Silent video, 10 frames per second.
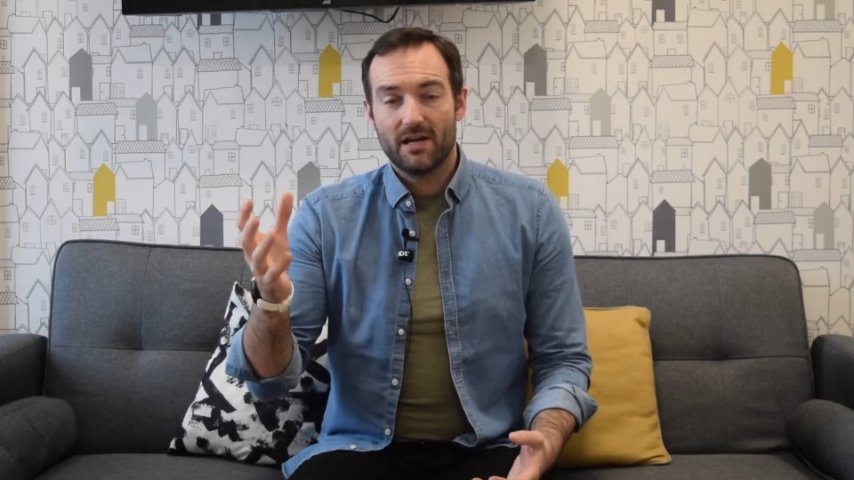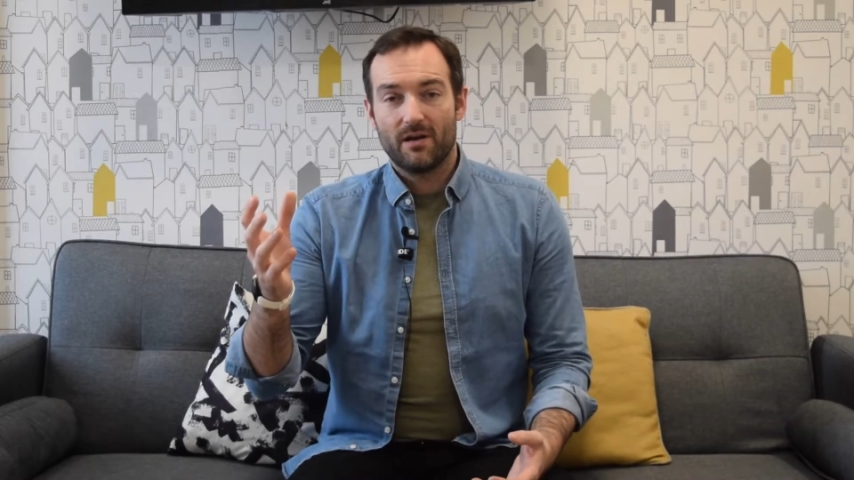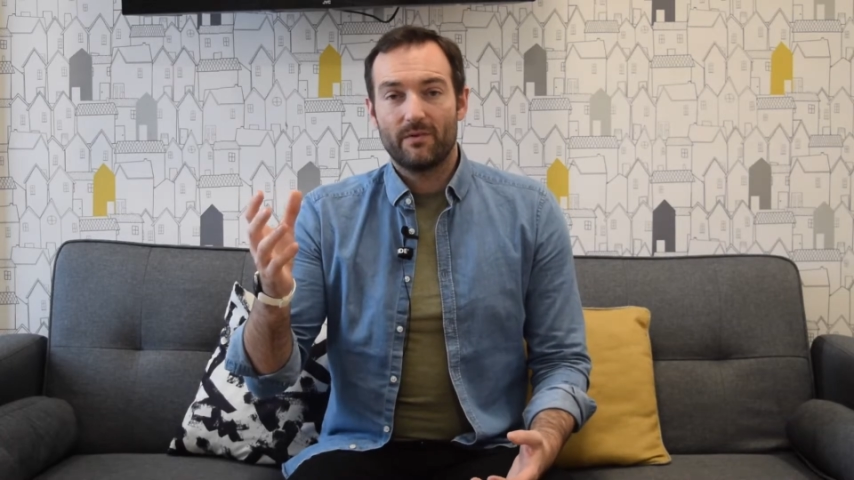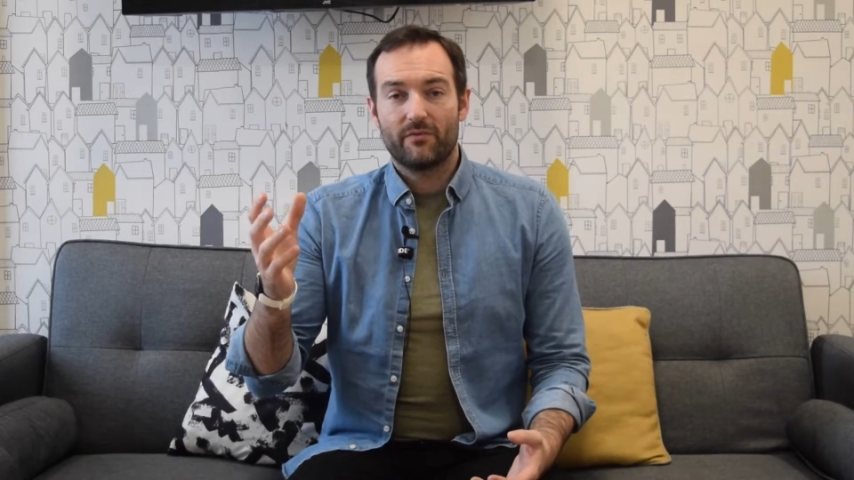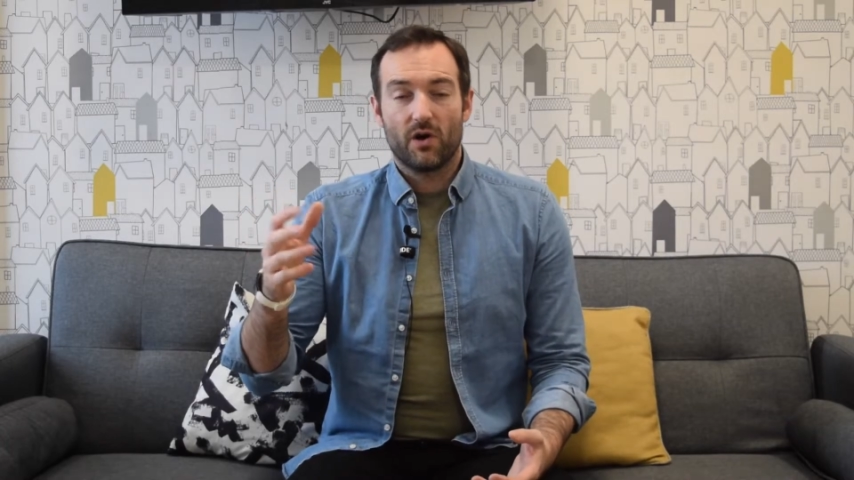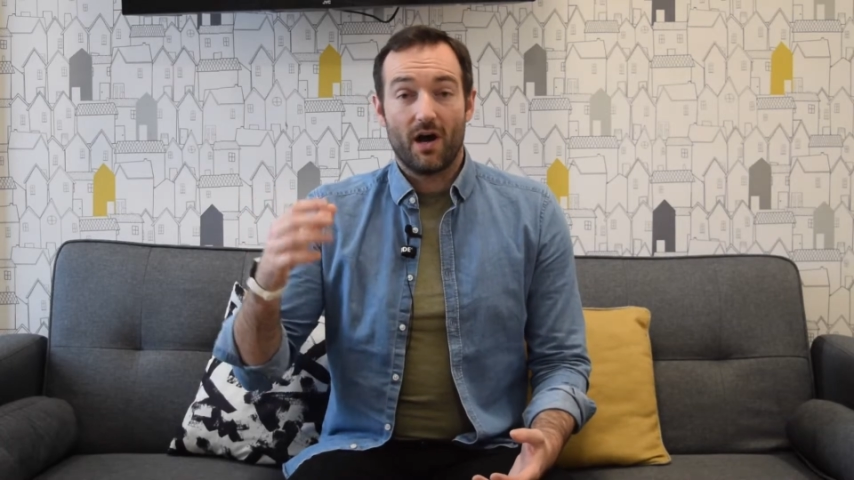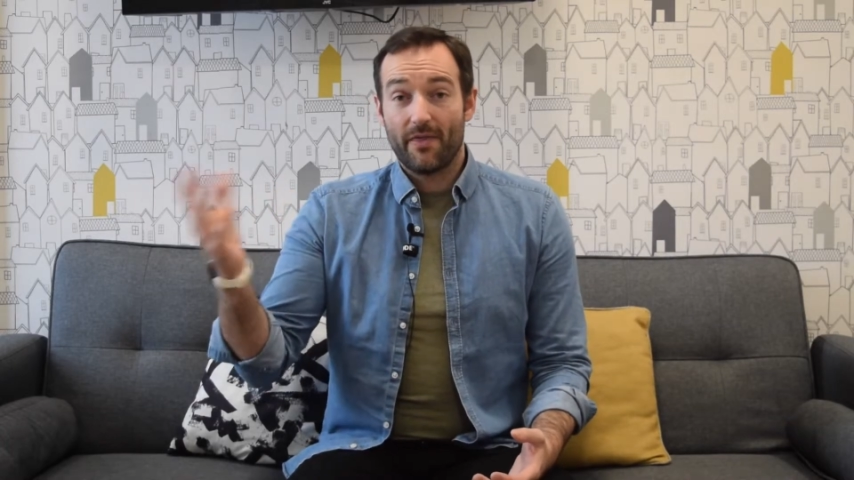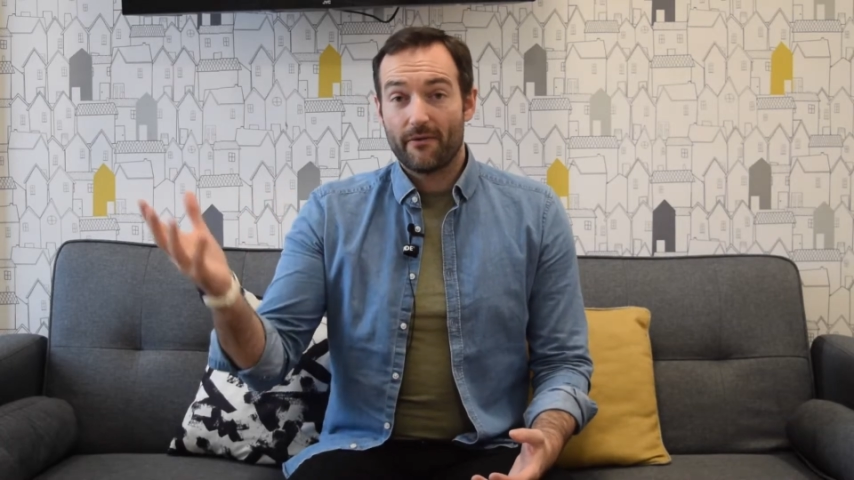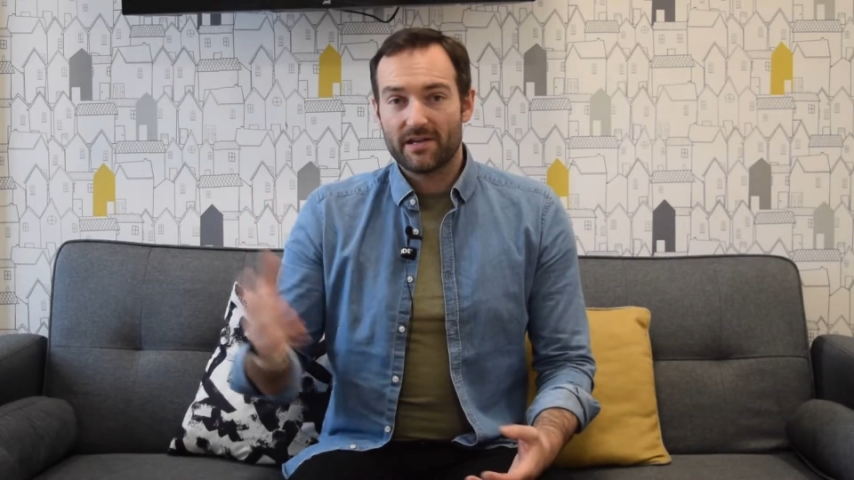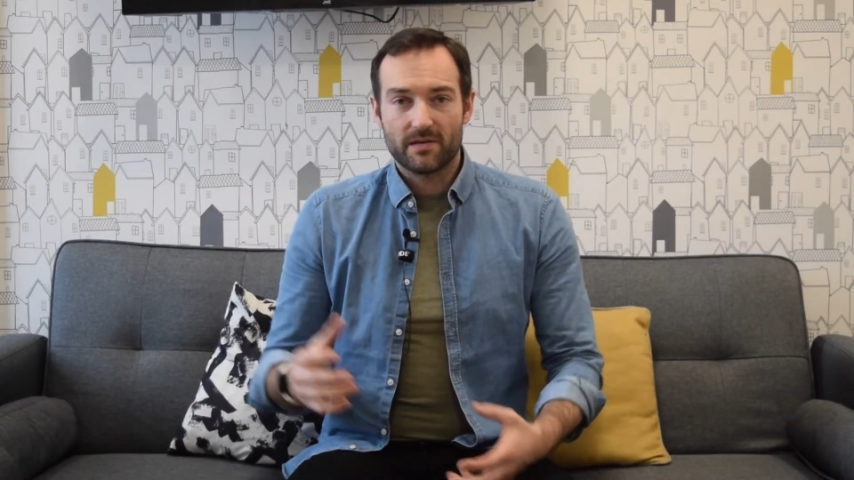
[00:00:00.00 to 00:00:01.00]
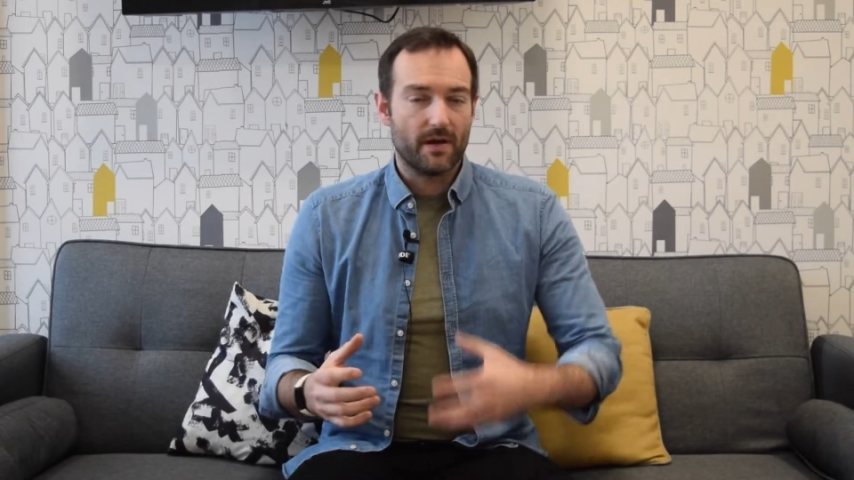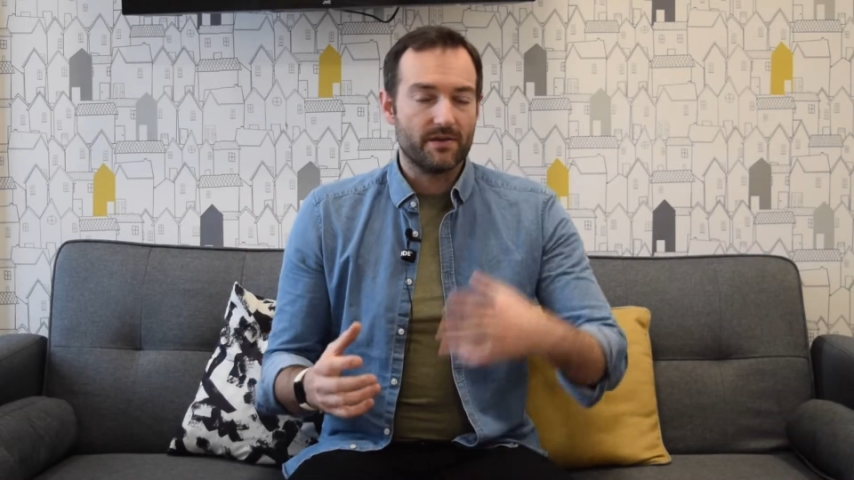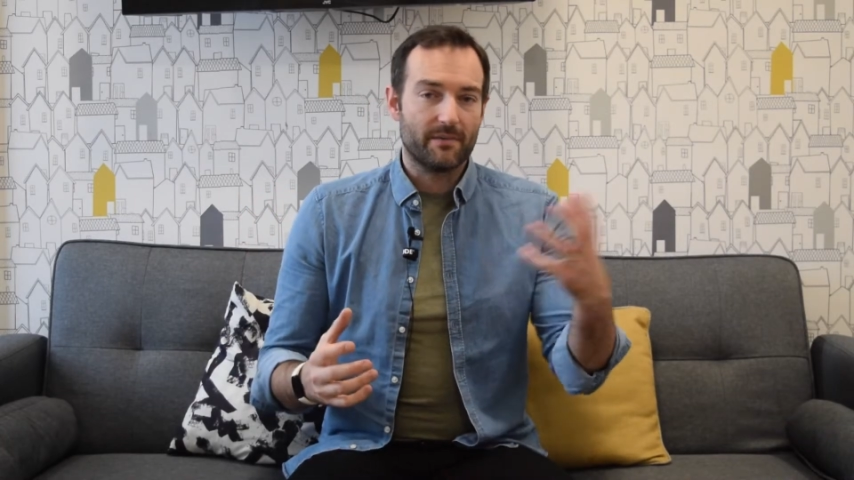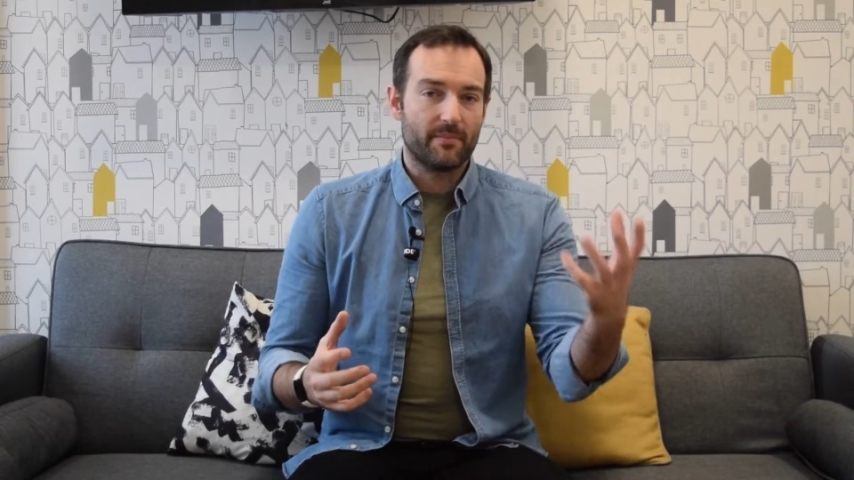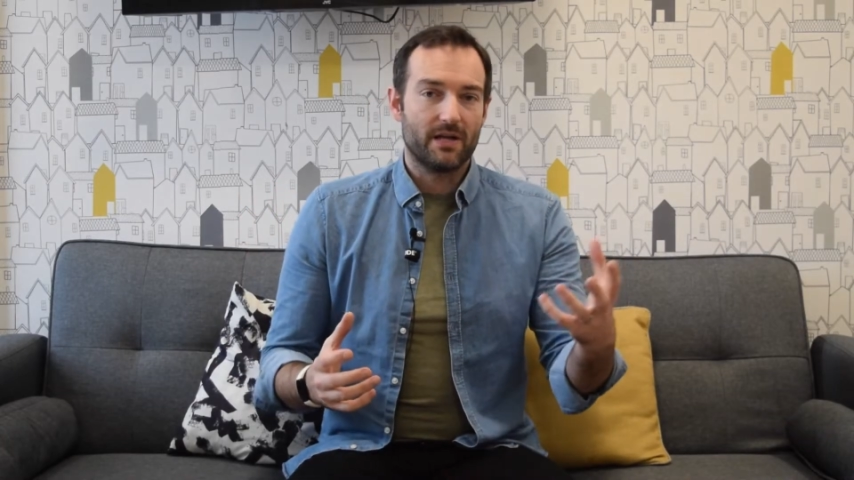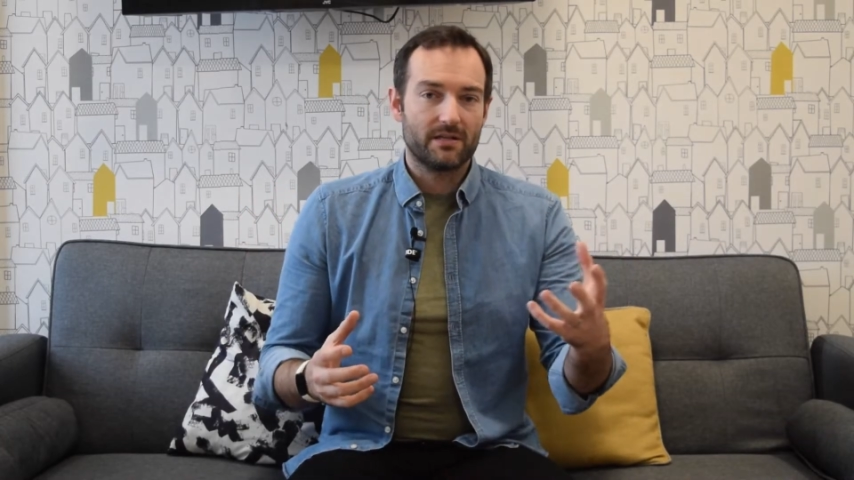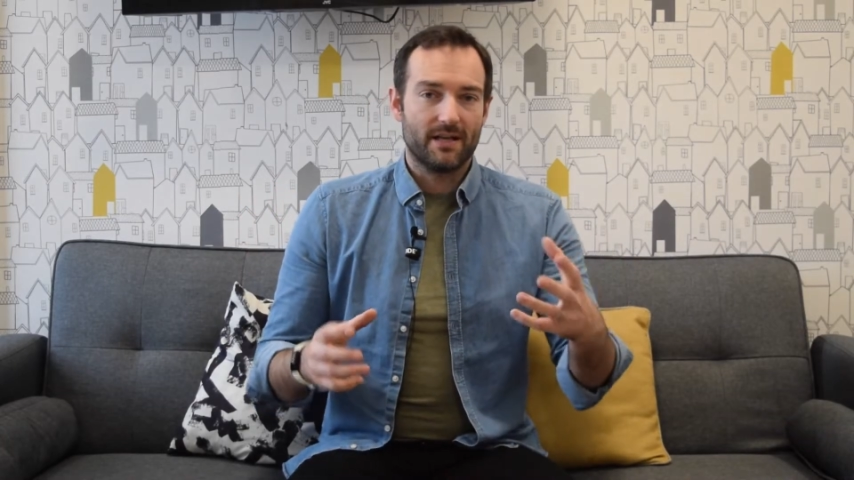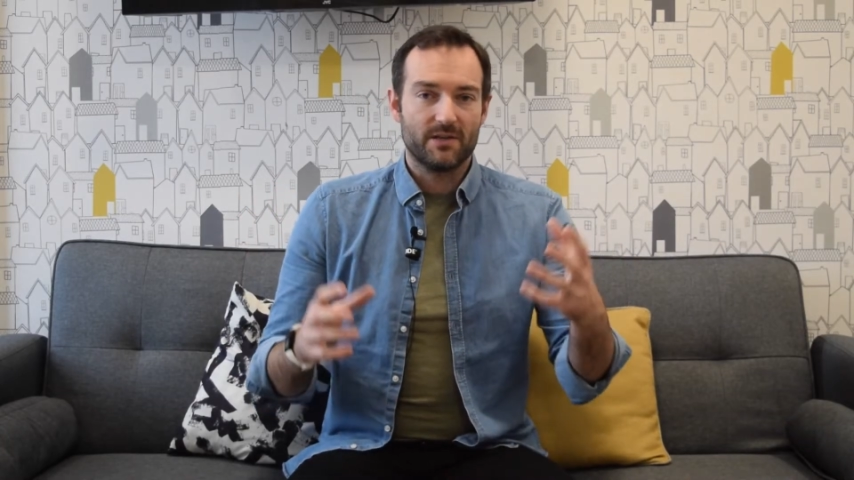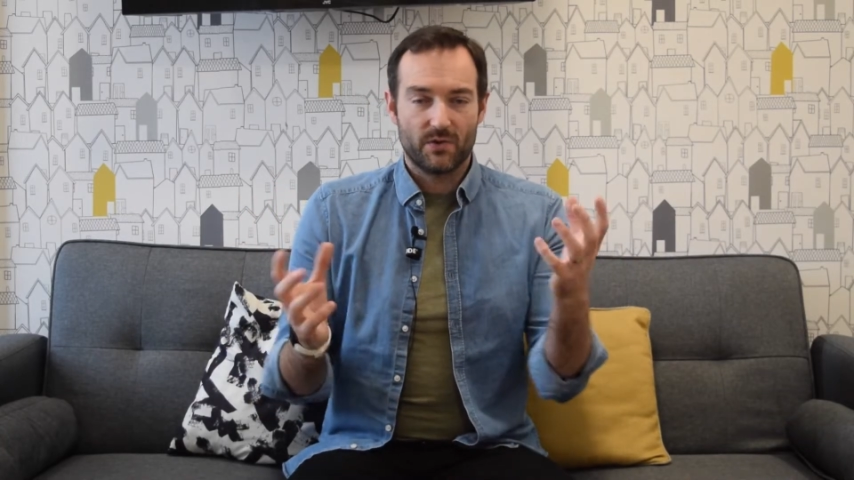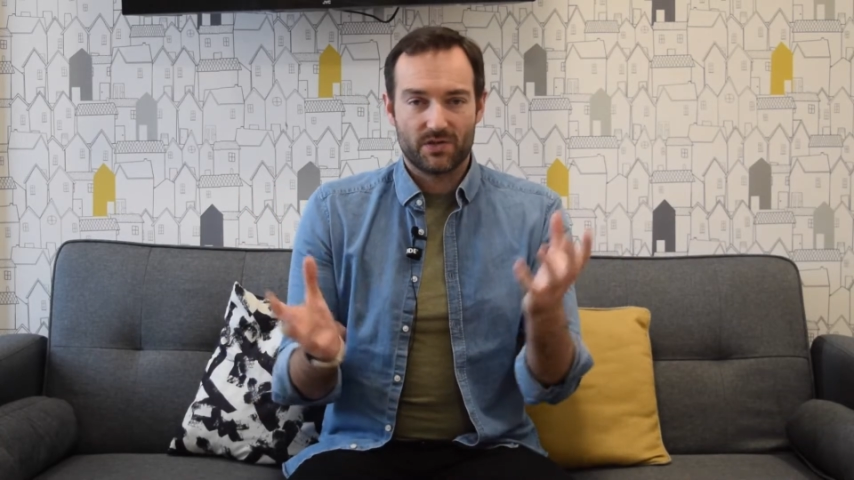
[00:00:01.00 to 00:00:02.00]
we've got other HMOs and
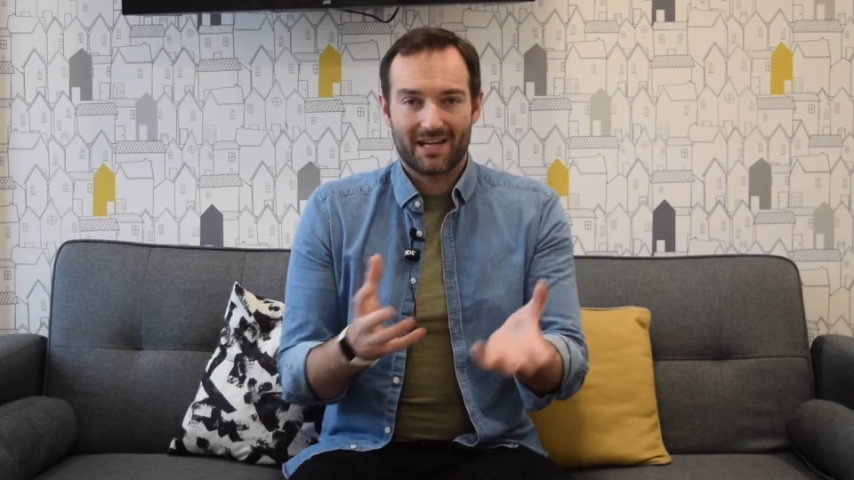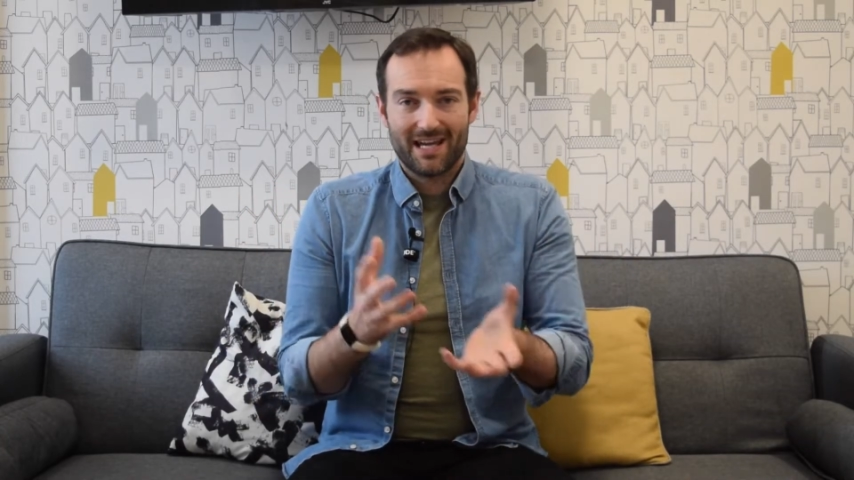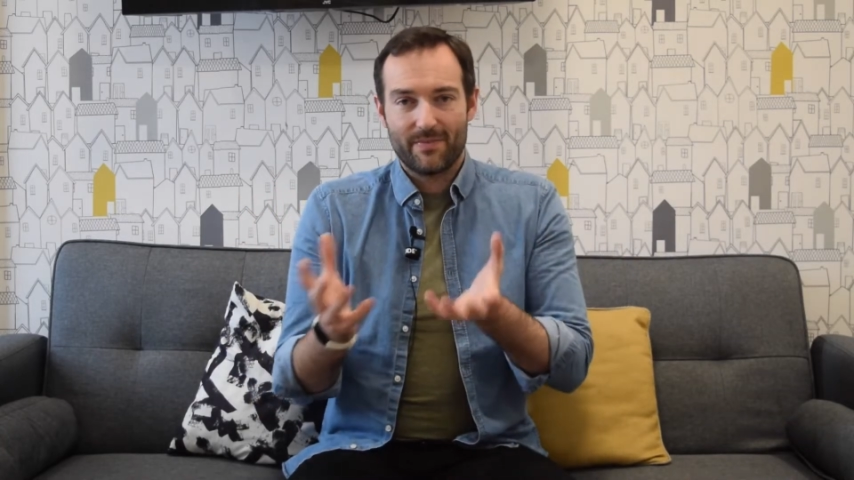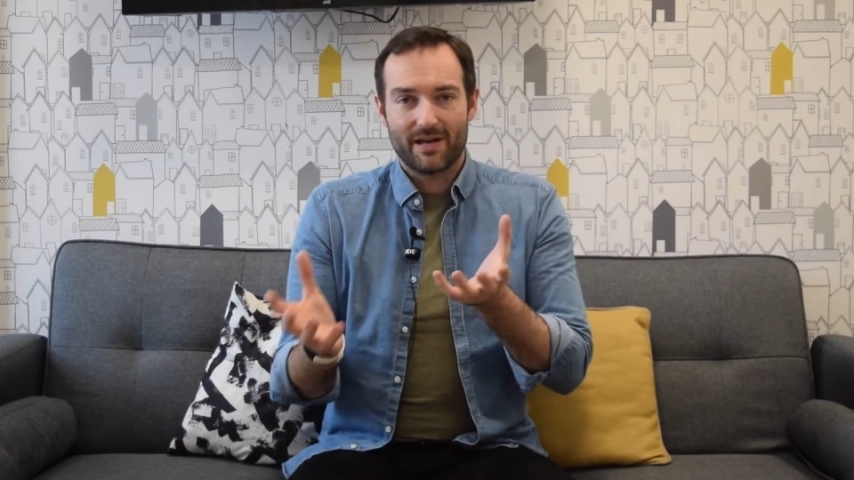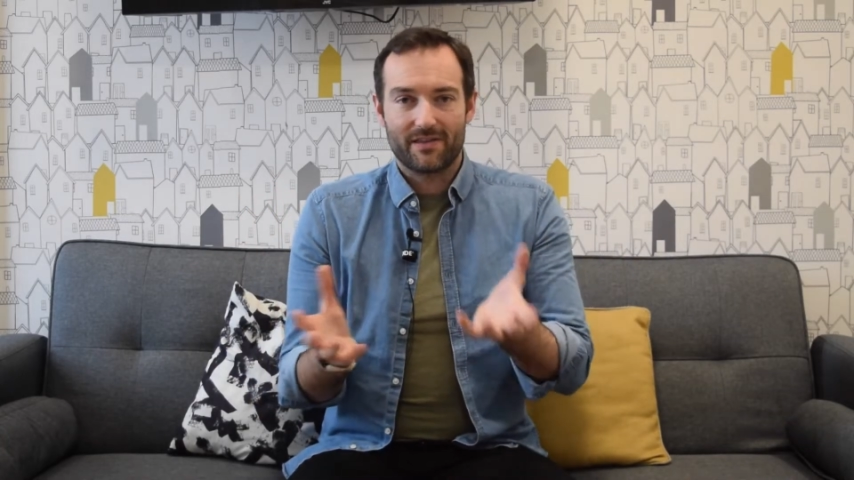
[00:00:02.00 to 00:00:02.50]
buy-to-lets which are keeping